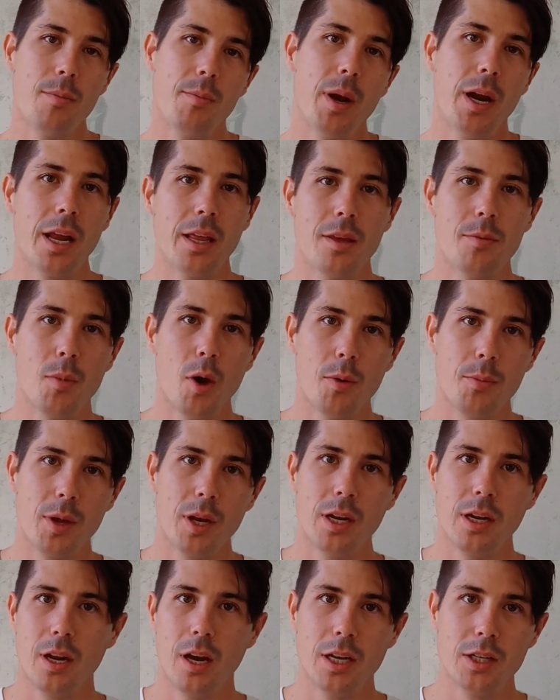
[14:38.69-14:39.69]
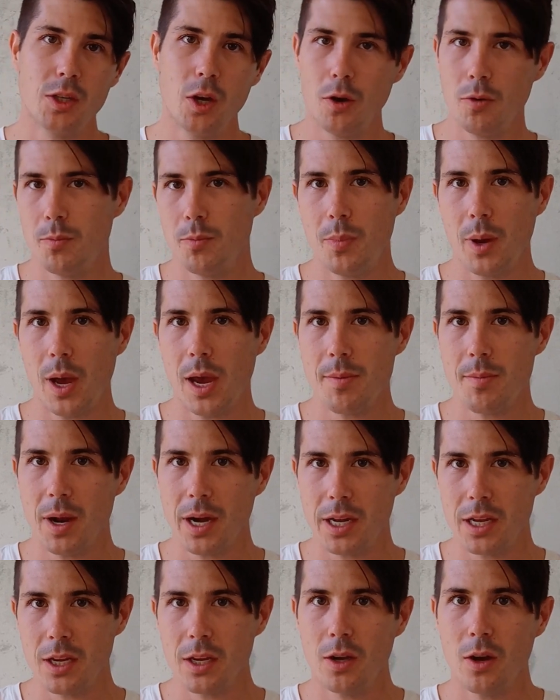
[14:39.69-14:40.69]
But at the moment, I don't pay
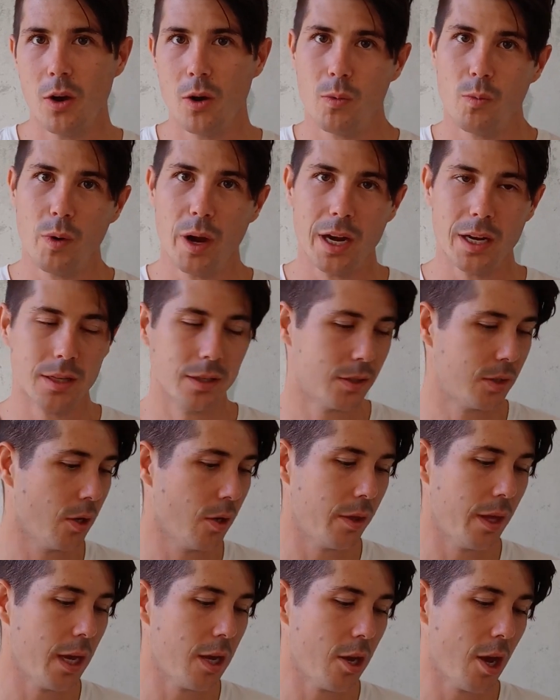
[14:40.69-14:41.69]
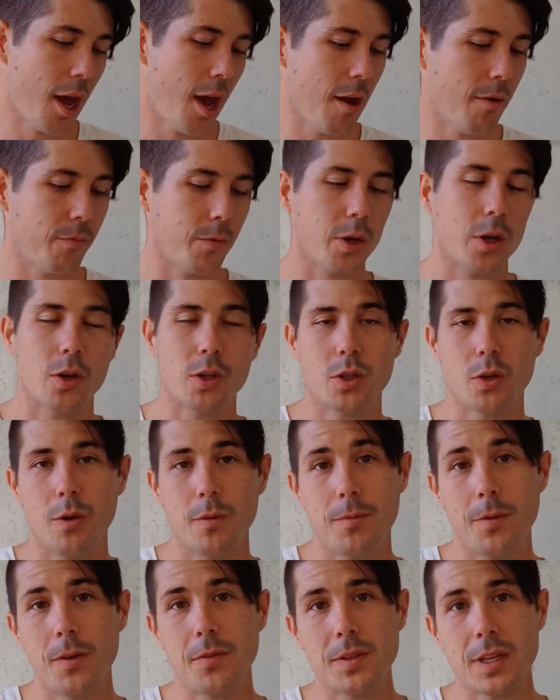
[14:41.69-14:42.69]
money on rent. So there you have, we got
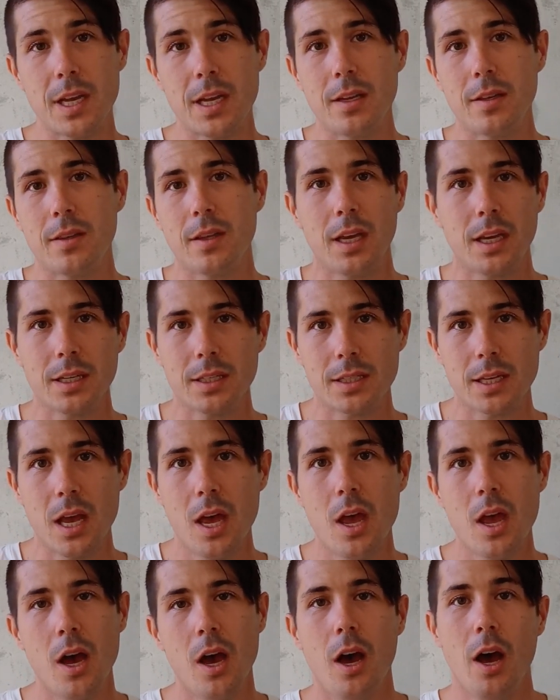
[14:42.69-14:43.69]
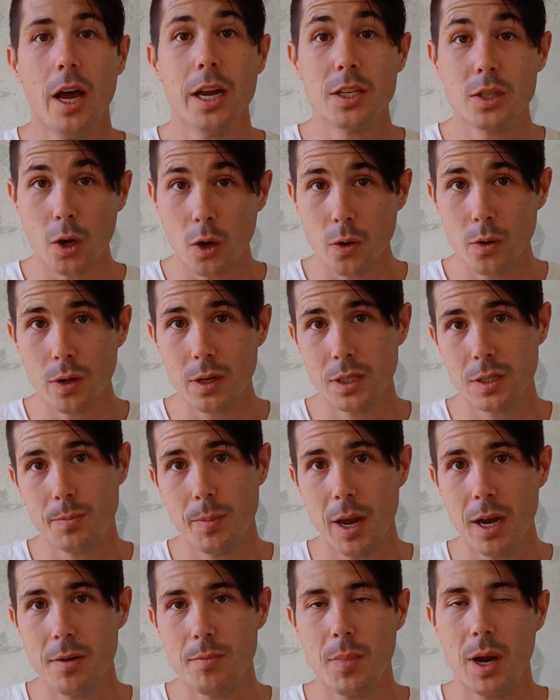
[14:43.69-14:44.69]
to 15 things I don't
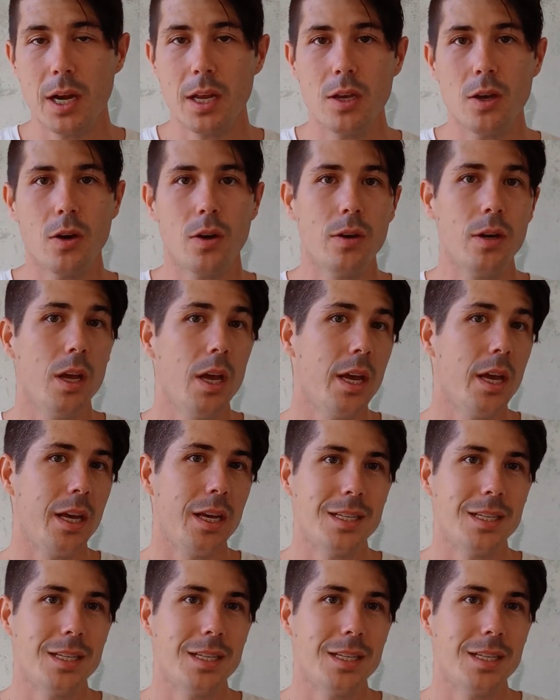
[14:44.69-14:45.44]
spend money on.